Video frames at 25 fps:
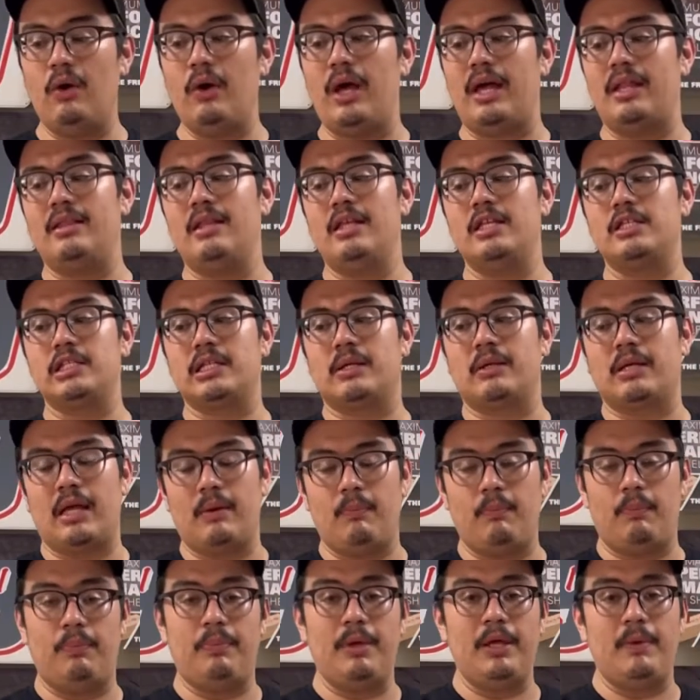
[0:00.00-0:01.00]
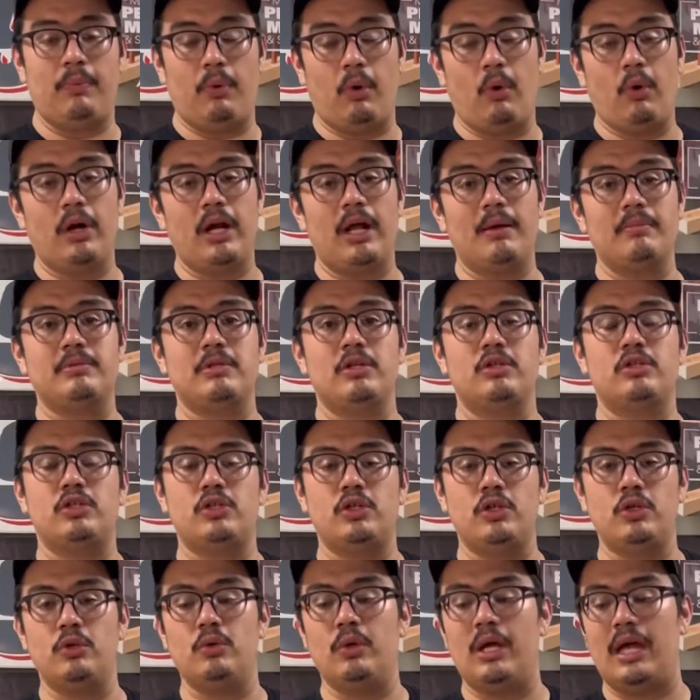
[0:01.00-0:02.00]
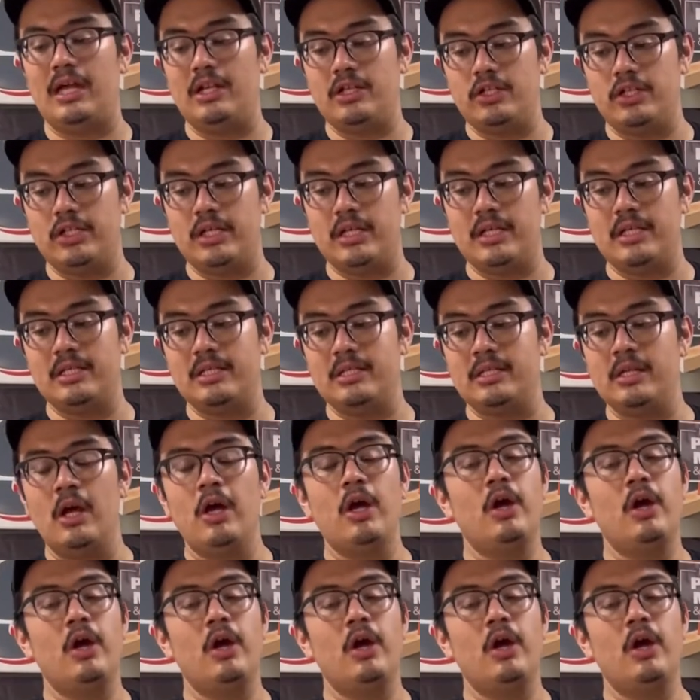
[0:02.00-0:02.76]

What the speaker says: and this can be poured up to 2 inches,